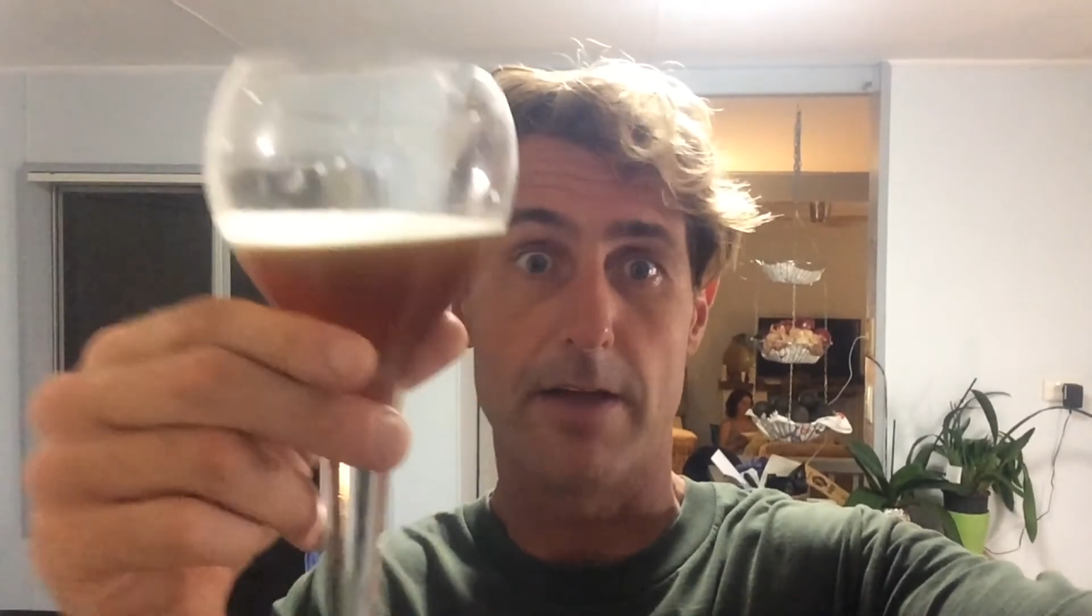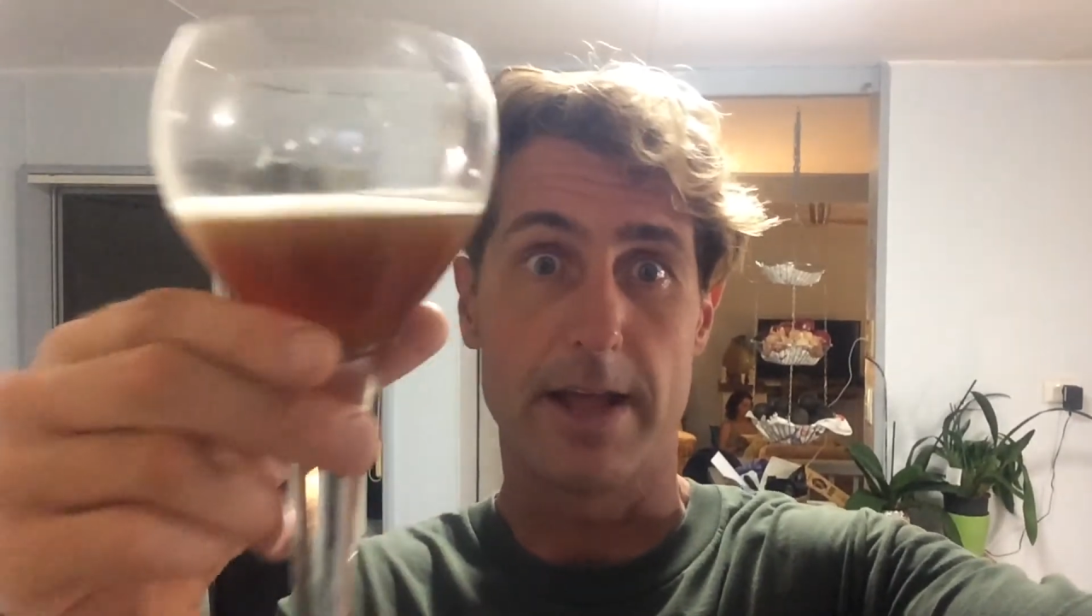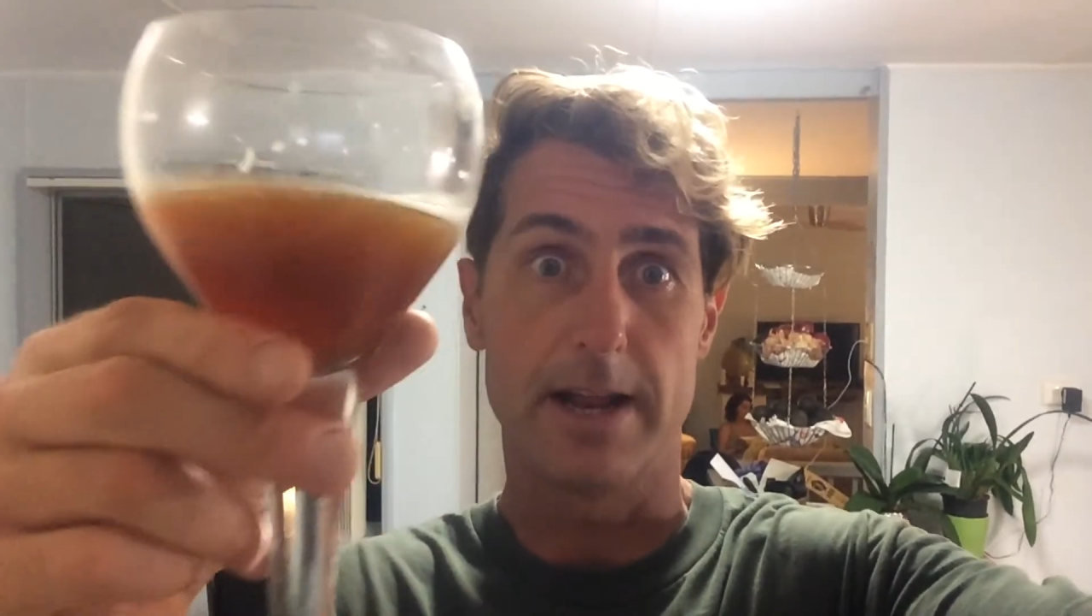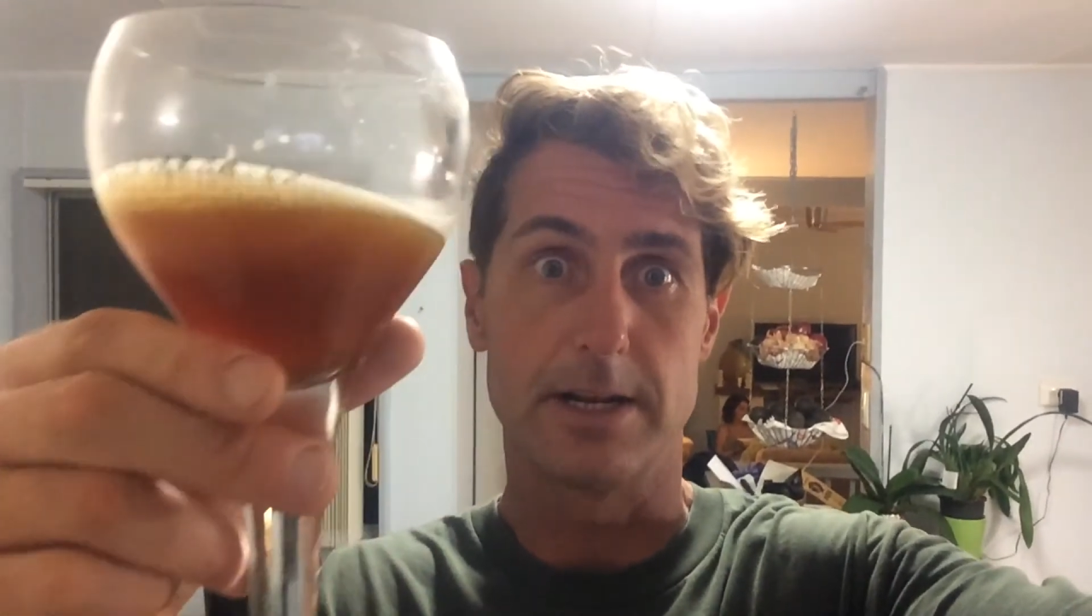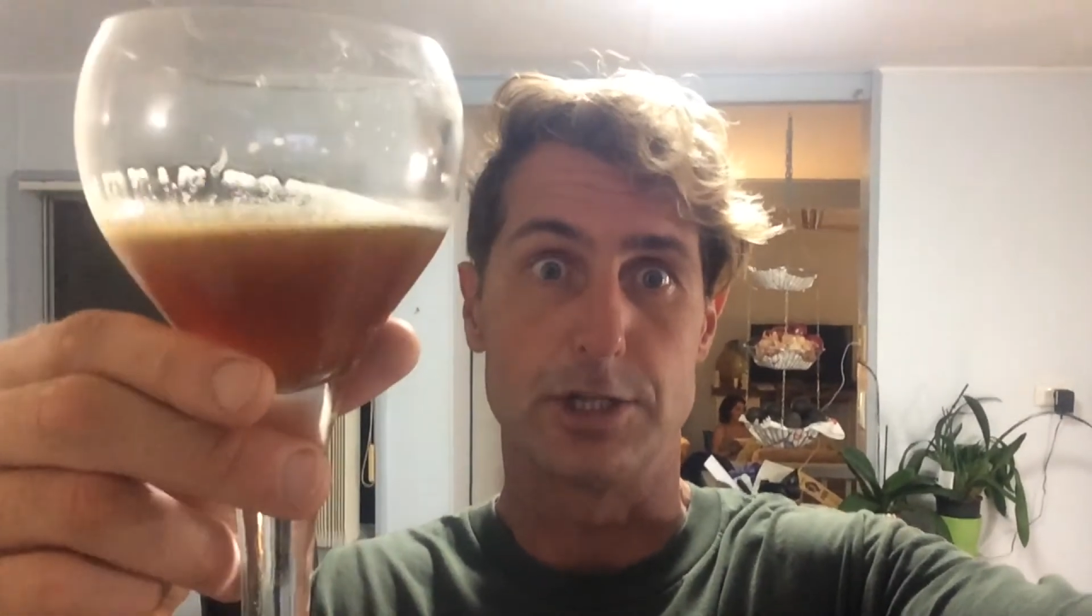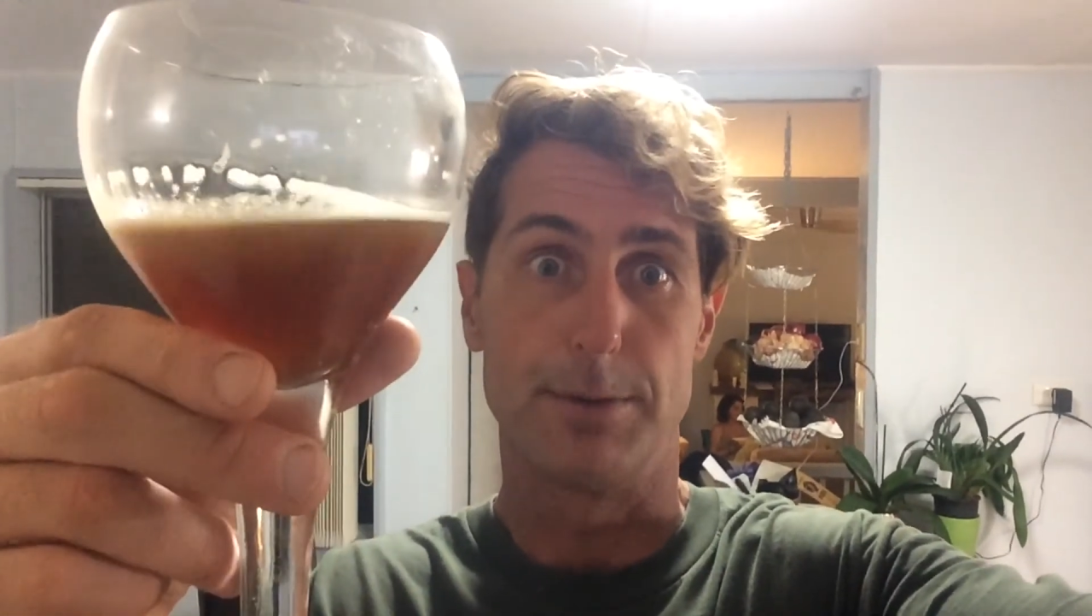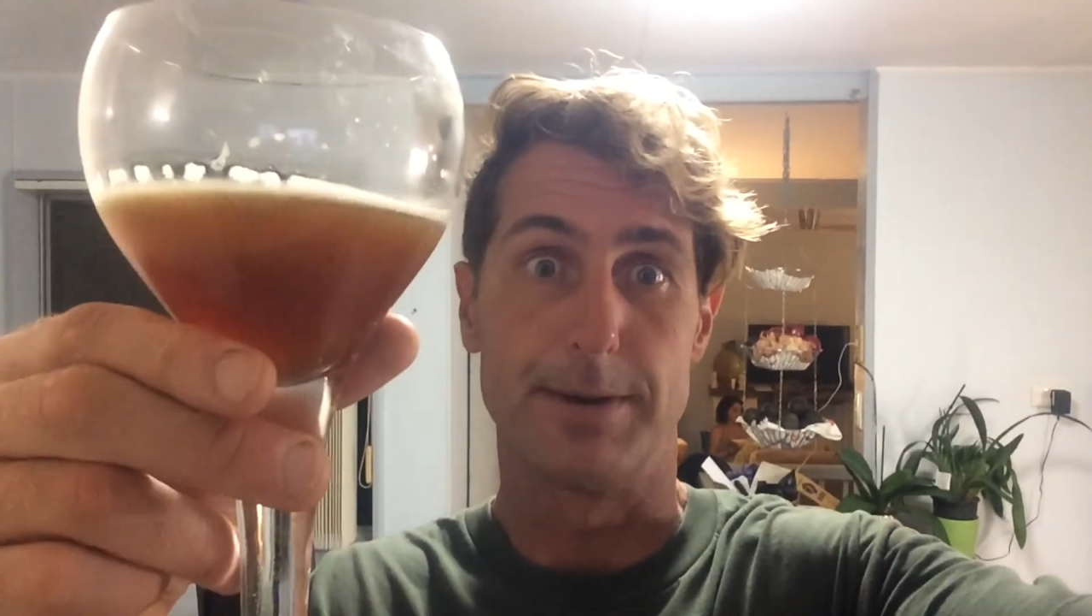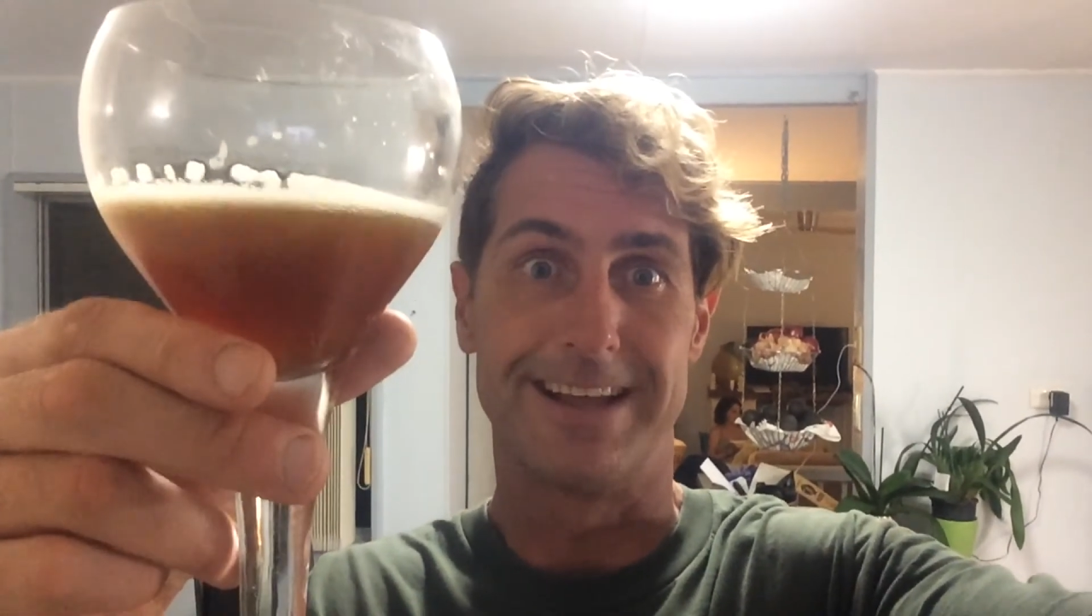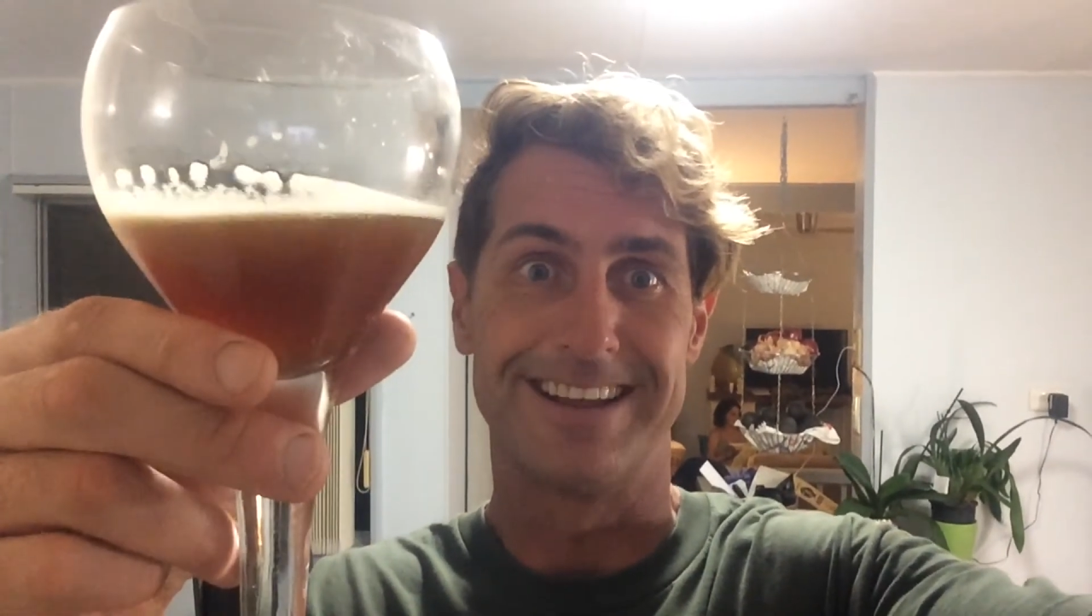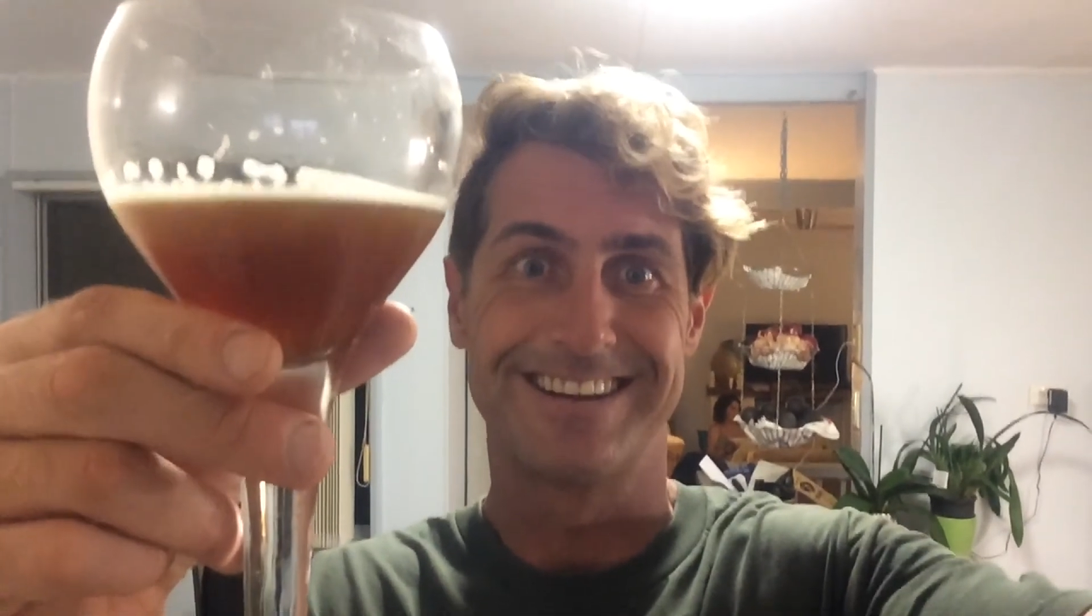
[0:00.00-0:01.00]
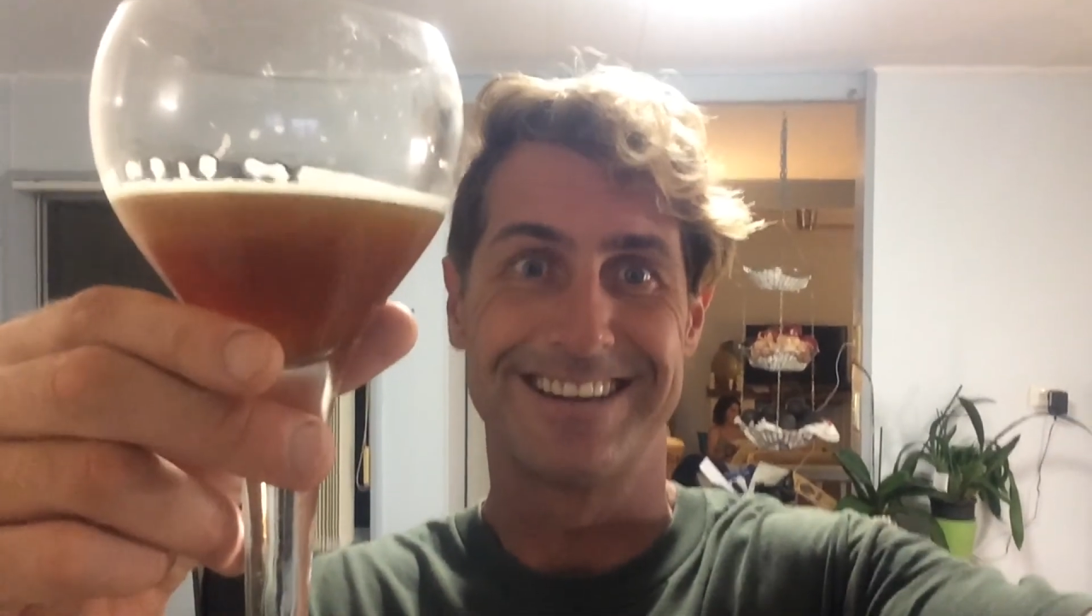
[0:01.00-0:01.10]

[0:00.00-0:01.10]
and then Germany.